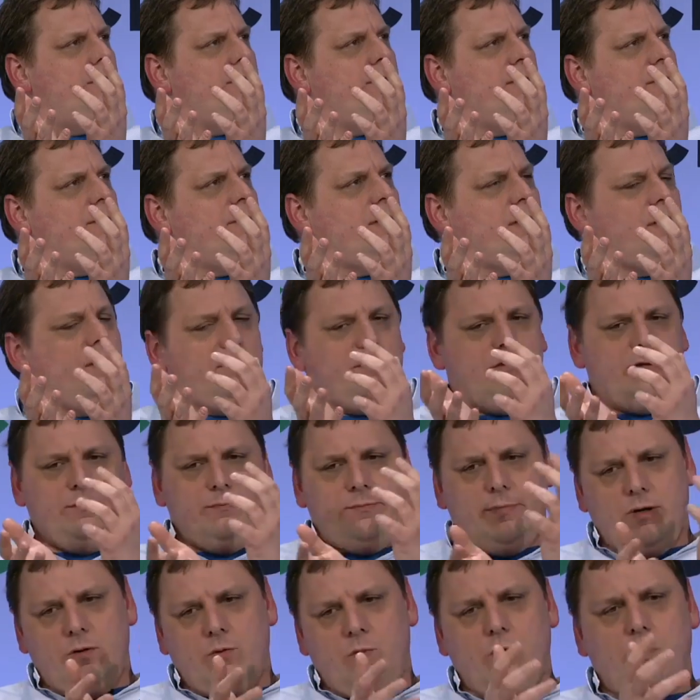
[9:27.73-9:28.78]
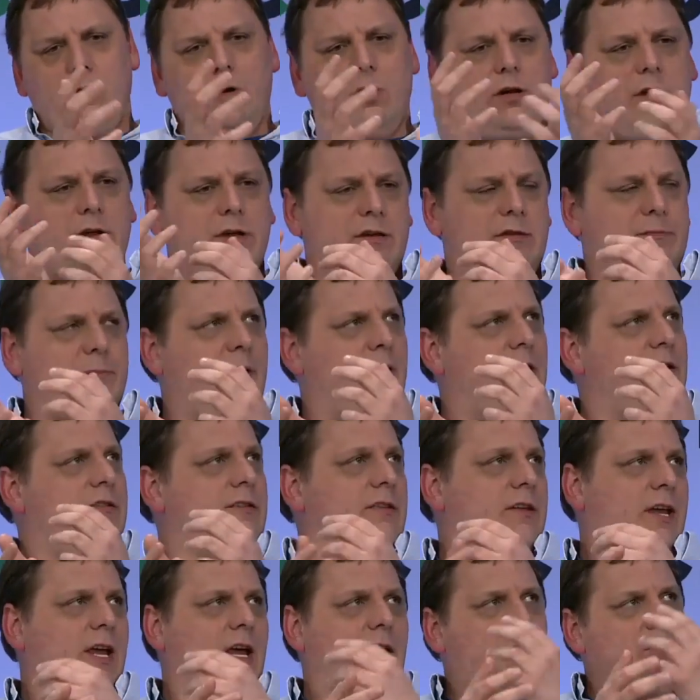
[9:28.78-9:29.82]
seems like there's a bit of work, expense.
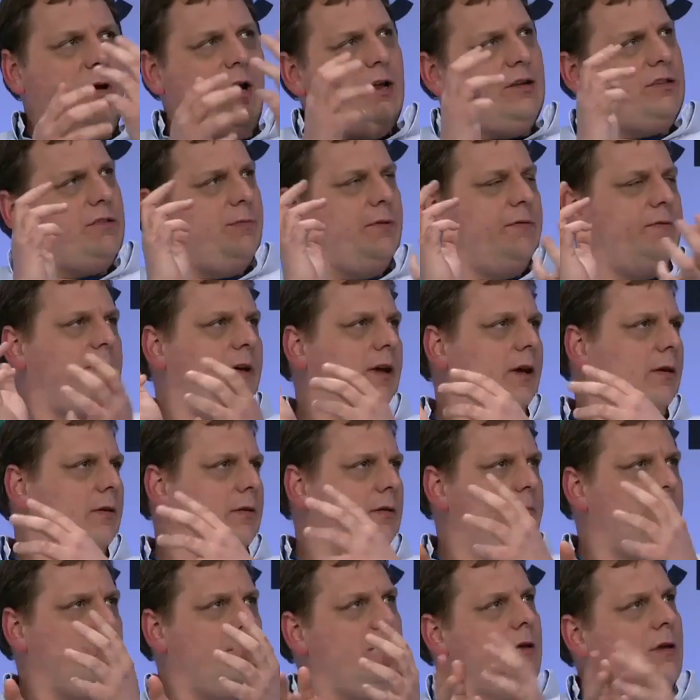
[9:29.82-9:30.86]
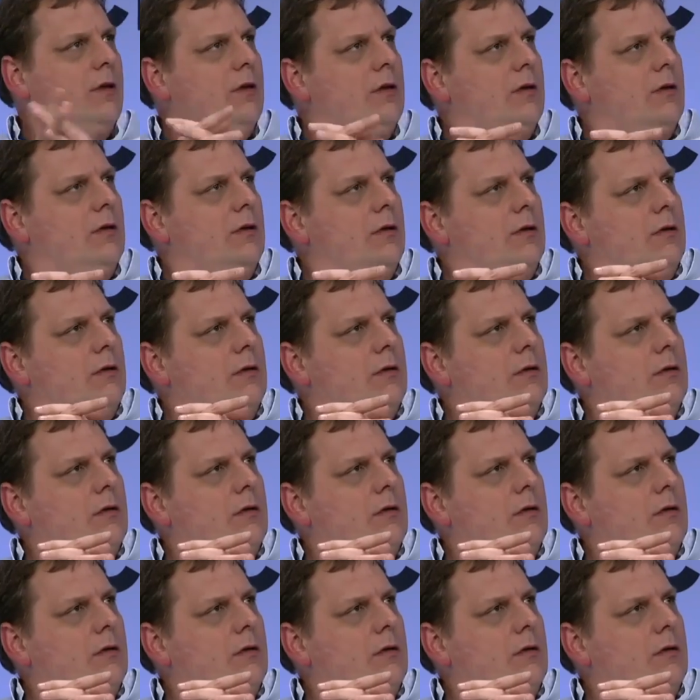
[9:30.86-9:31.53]
The camera has to be found, and So that's